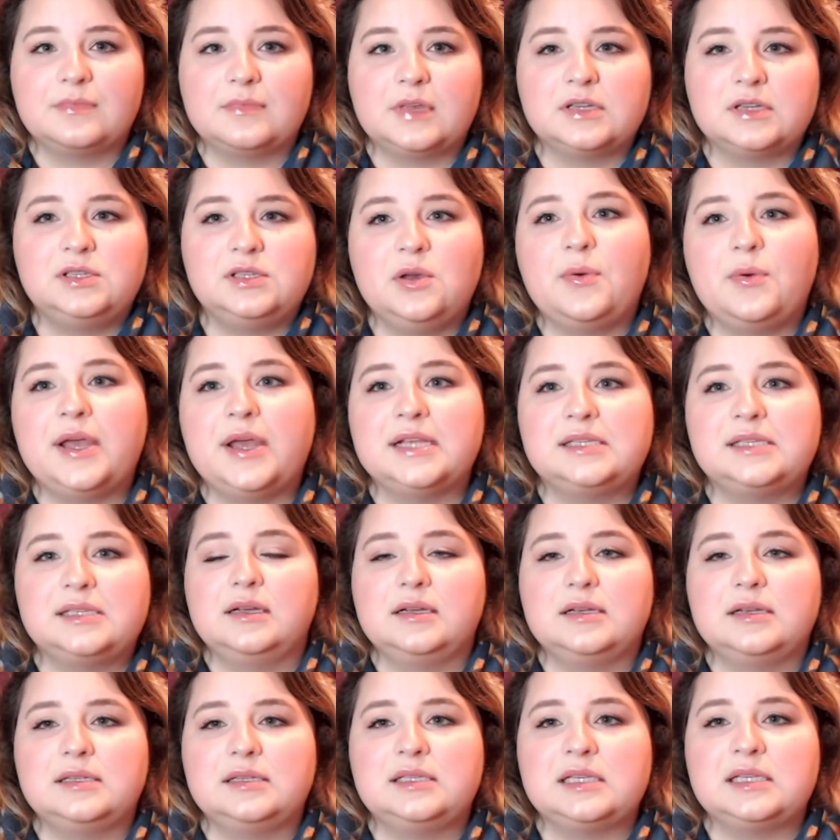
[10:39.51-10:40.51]
So it's
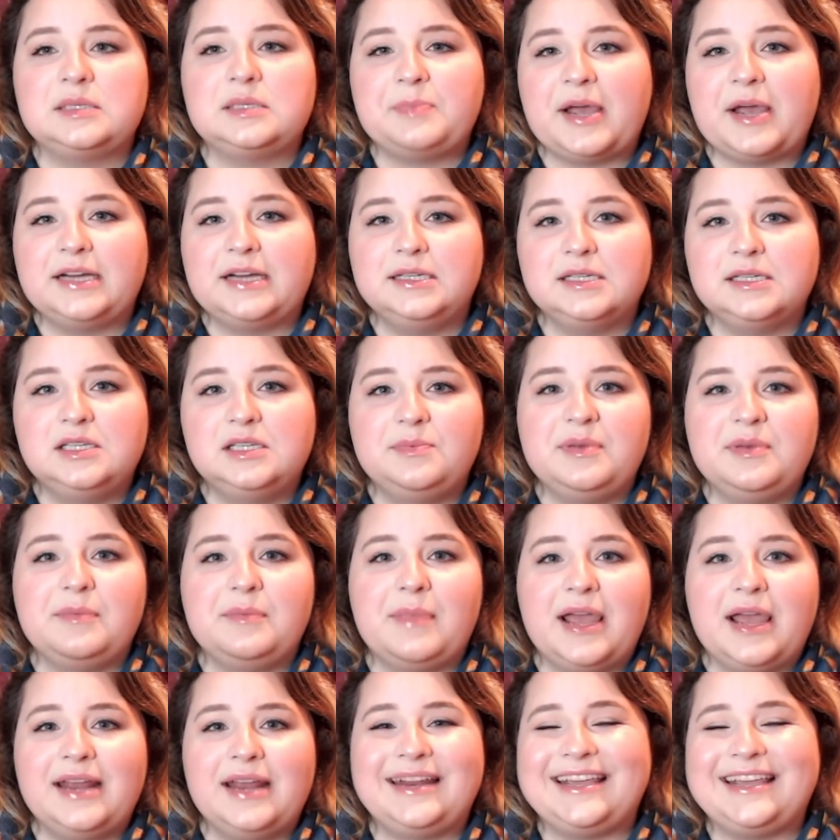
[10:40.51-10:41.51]
suspected to be
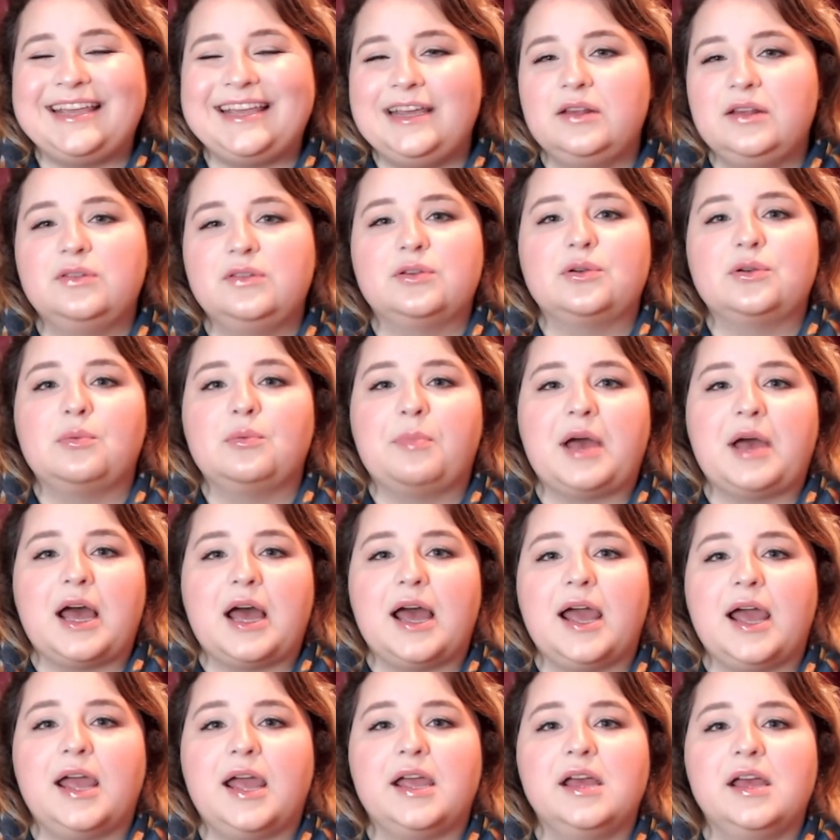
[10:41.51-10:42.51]
made either
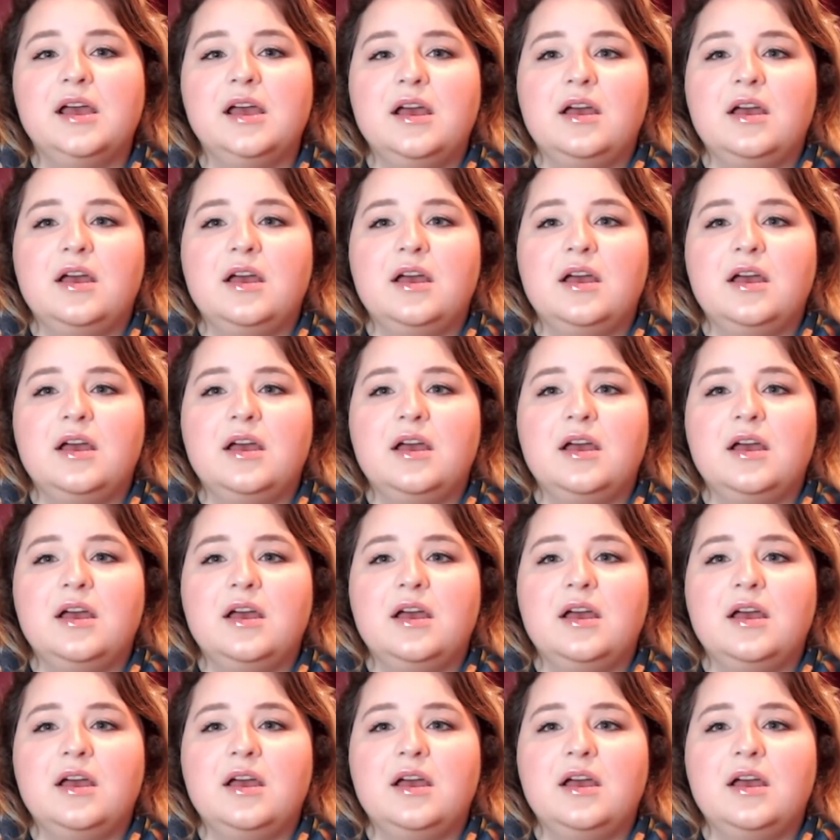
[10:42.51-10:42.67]
by